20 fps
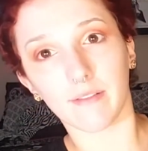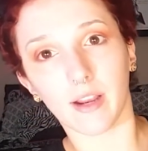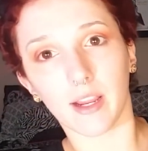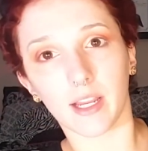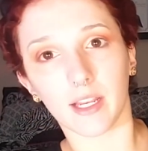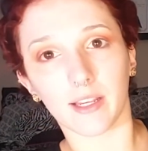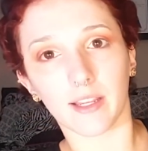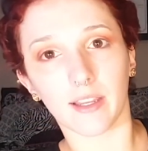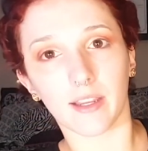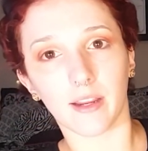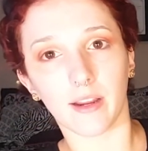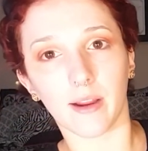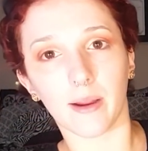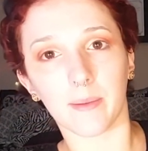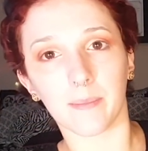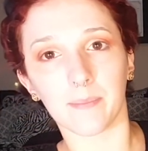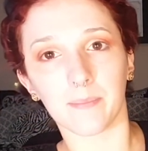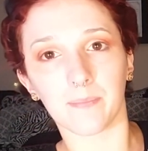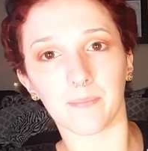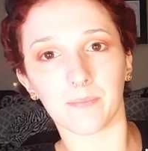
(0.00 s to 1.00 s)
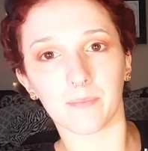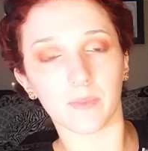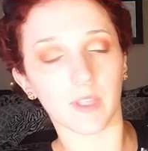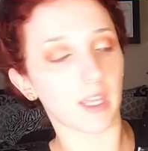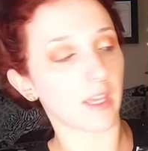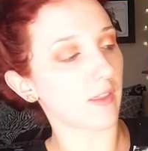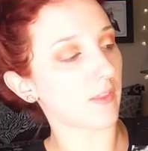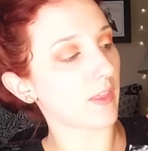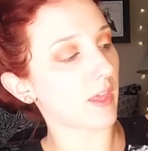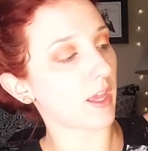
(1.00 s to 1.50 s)
right here,
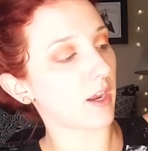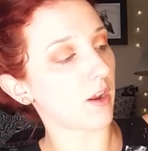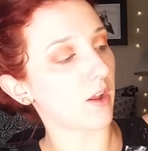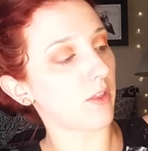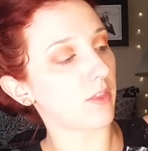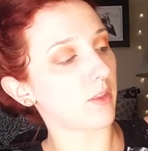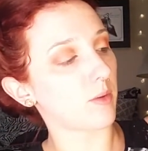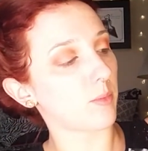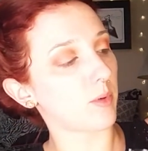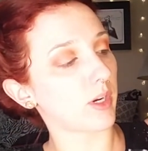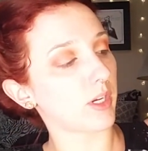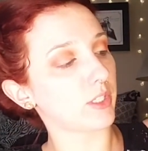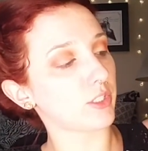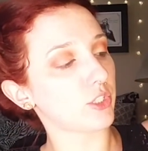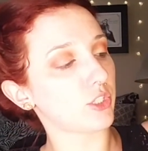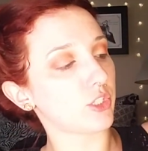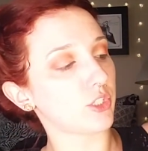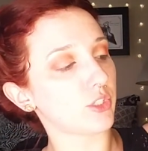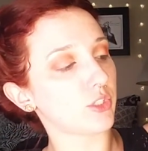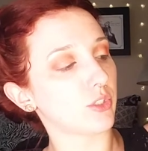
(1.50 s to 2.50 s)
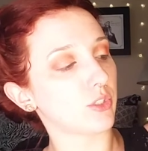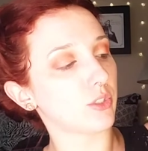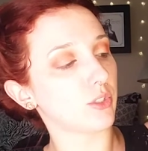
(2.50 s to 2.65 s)
get that on the brush,